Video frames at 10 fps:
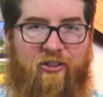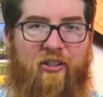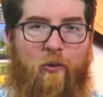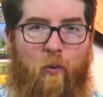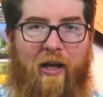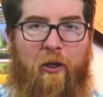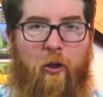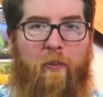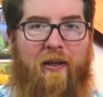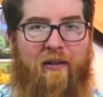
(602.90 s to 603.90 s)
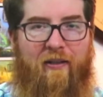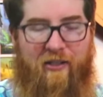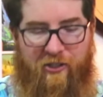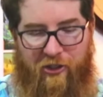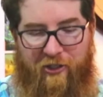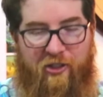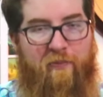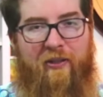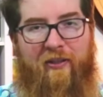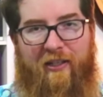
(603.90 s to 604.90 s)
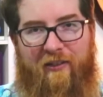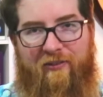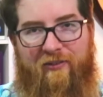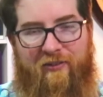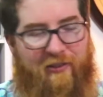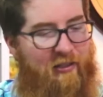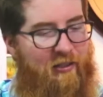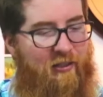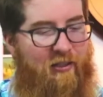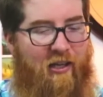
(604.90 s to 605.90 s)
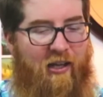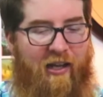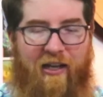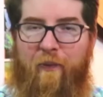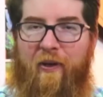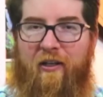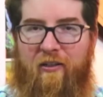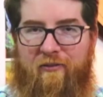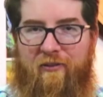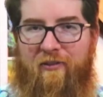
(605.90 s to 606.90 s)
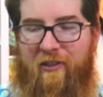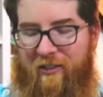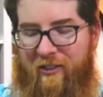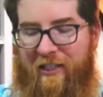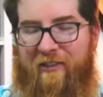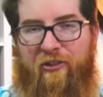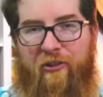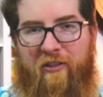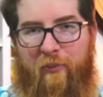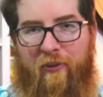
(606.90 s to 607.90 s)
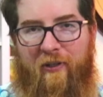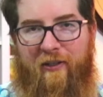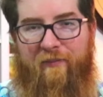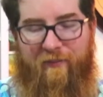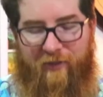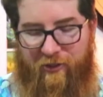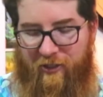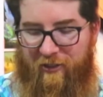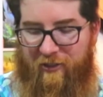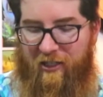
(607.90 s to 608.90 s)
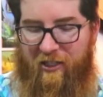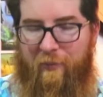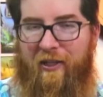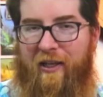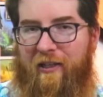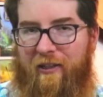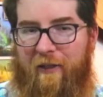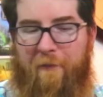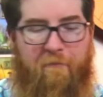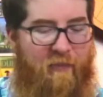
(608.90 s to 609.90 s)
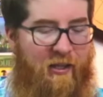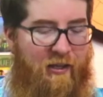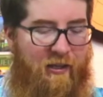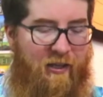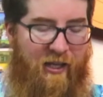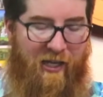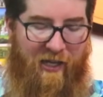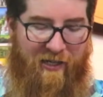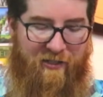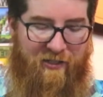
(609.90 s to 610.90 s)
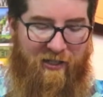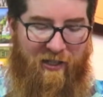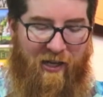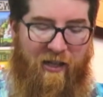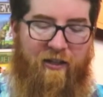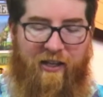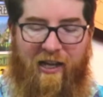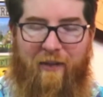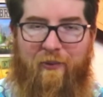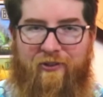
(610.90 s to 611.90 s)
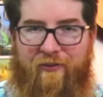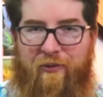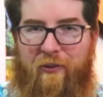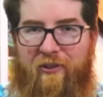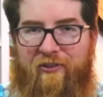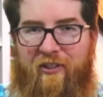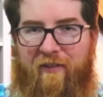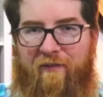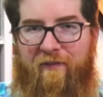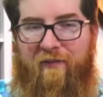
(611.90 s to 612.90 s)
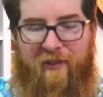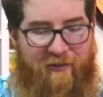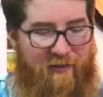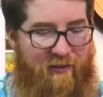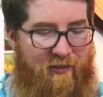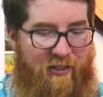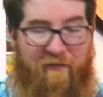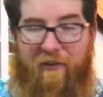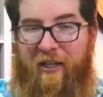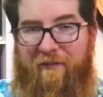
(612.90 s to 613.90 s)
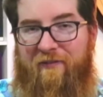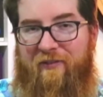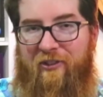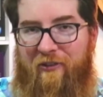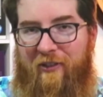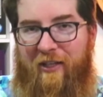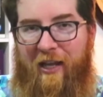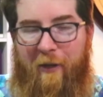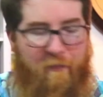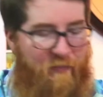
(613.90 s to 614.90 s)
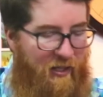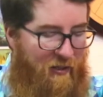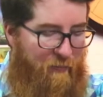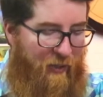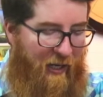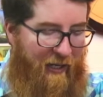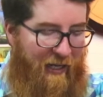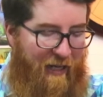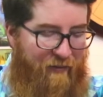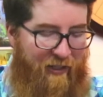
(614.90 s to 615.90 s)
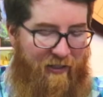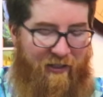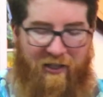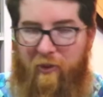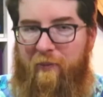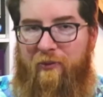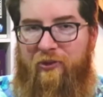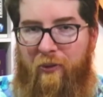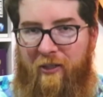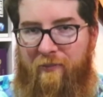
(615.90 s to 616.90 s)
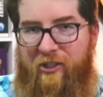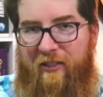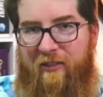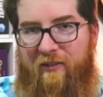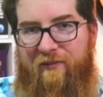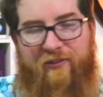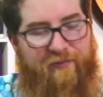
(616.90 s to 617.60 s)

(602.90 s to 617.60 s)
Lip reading: wide open, and you can just put things anywhere connected to your board, to your play area, and then the animals, of course, give life to the game by having multiple scoring objectives.